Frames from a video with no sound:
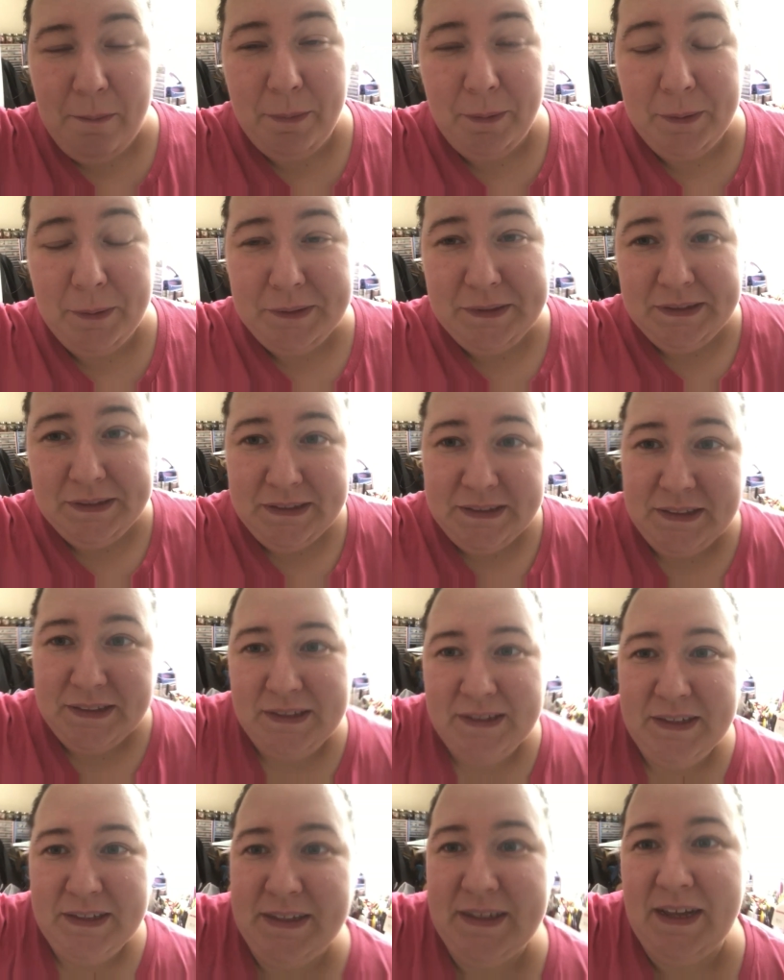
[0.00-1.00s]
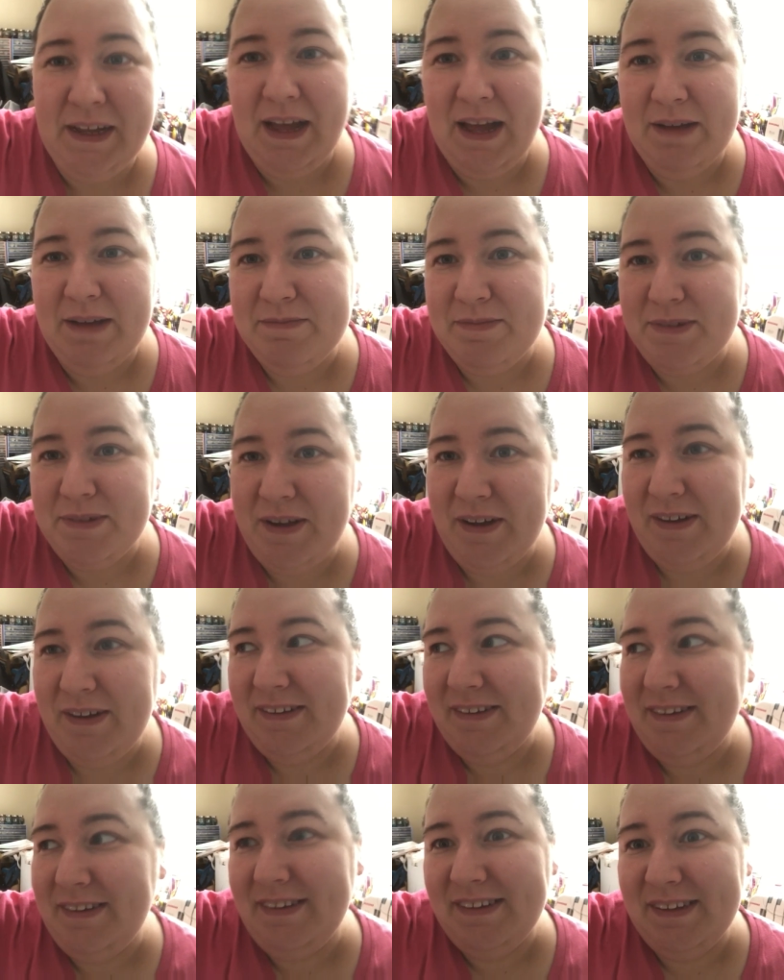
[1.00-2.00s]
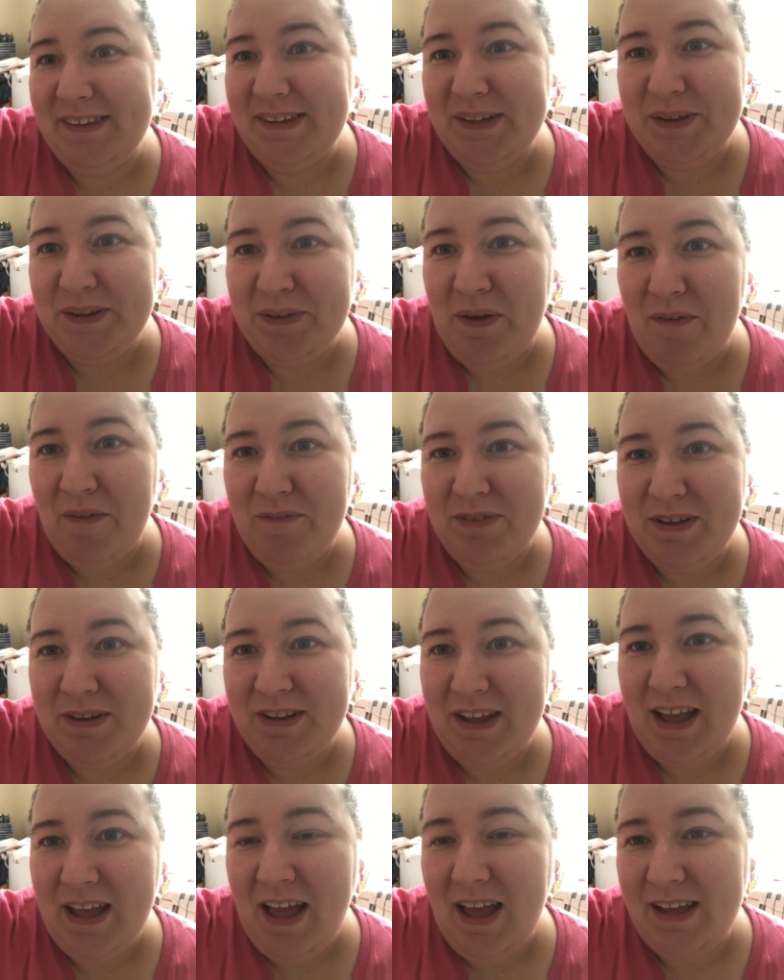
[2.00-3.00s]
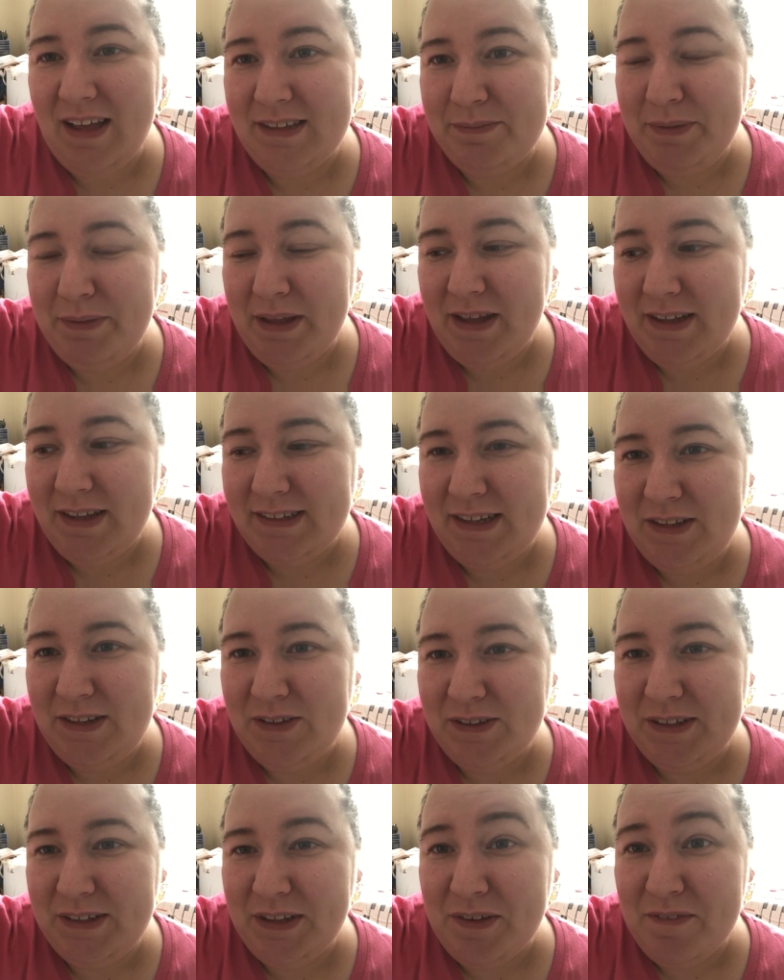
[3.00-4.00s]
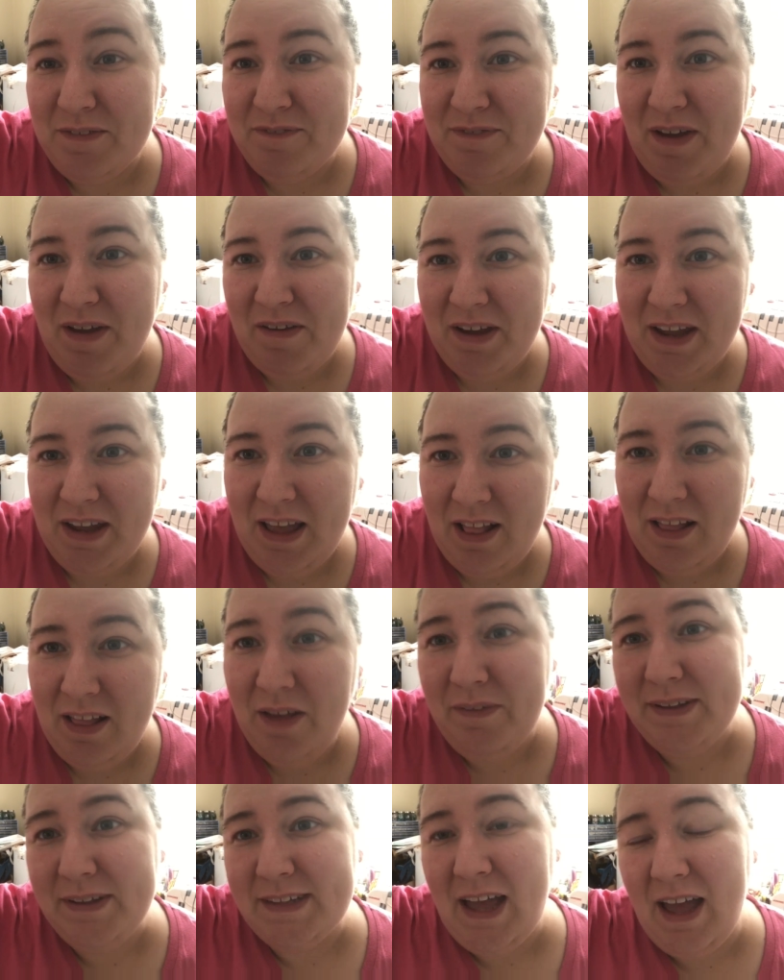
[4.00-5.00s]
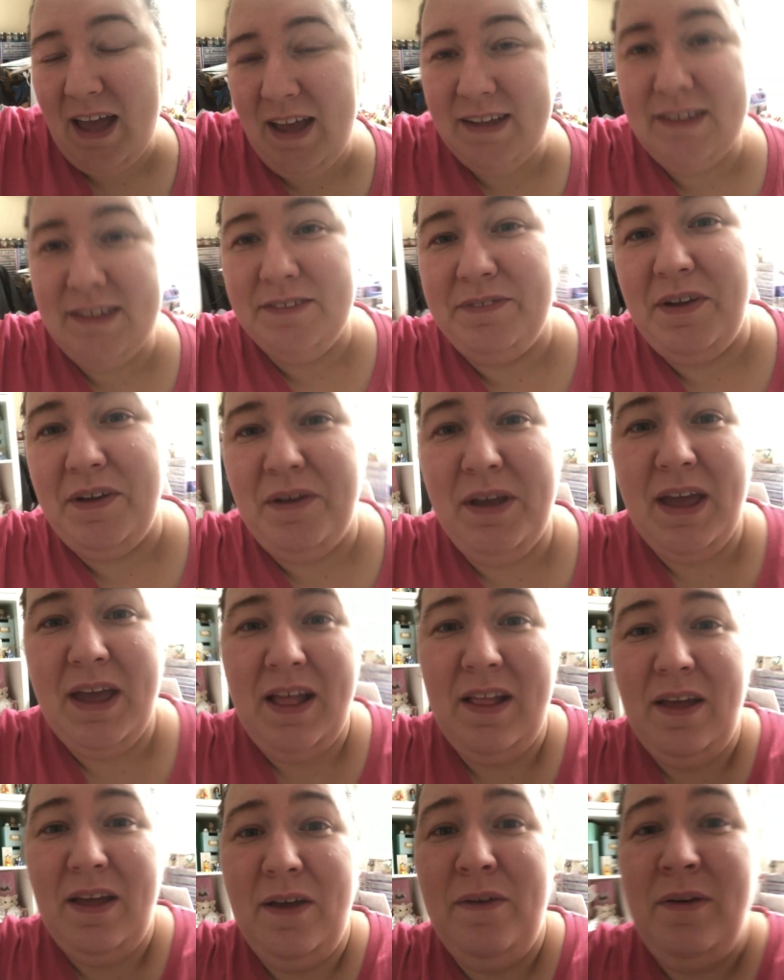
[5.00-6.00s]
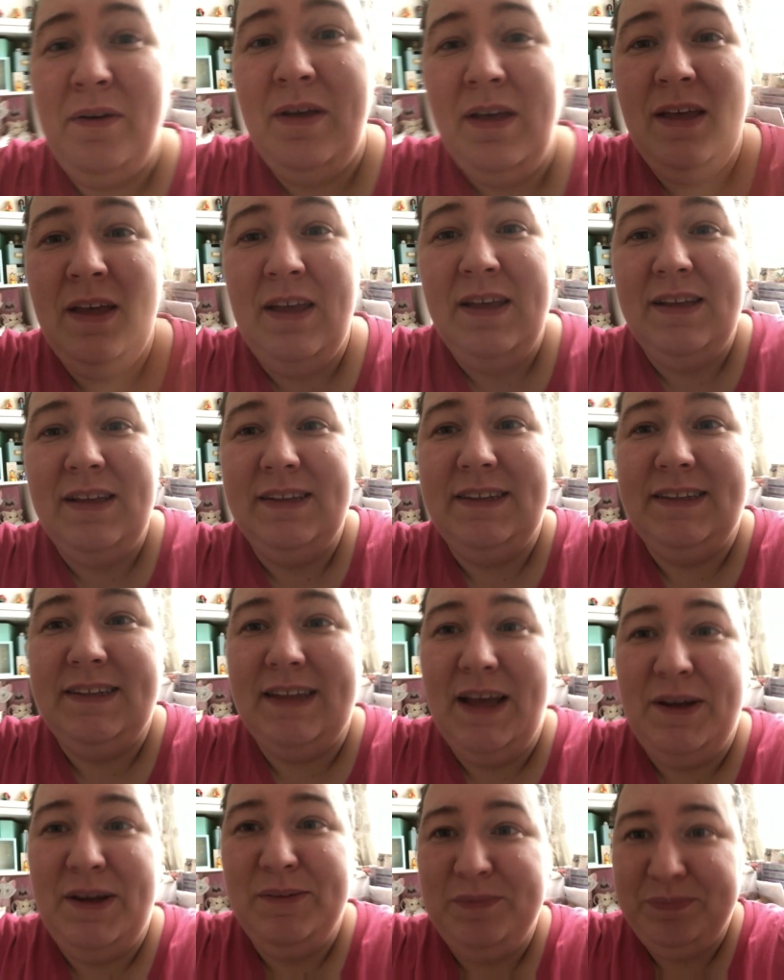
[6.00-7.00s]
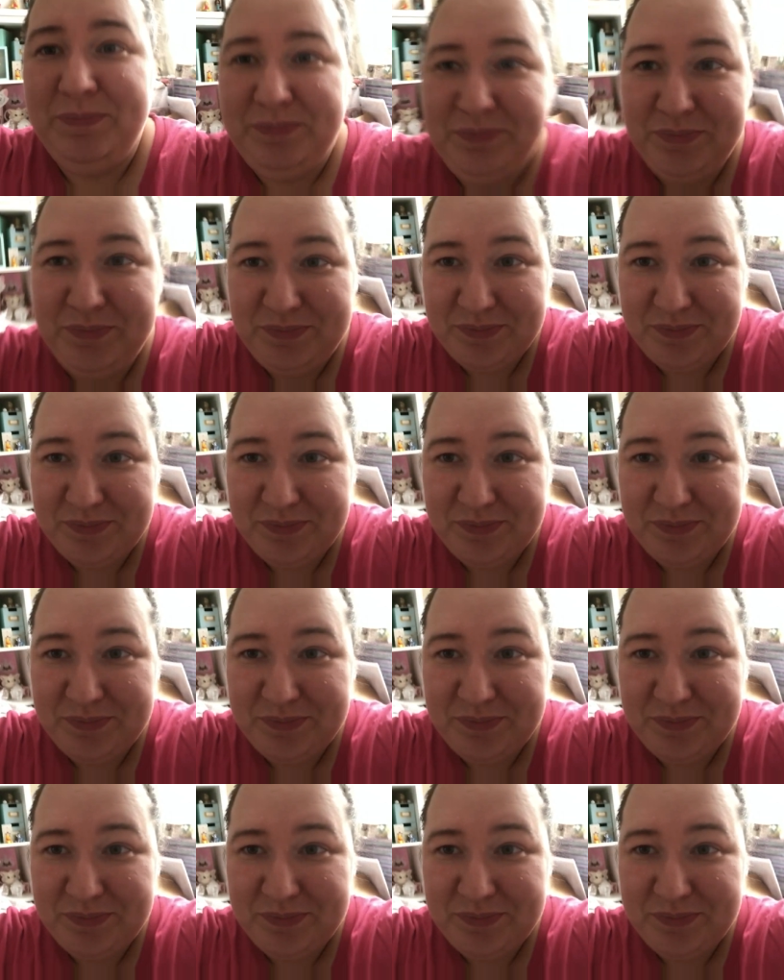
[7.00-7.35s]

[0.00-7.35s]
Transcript: but I'm not too confident it has because he does look very yellow. His eyes look very yellow. So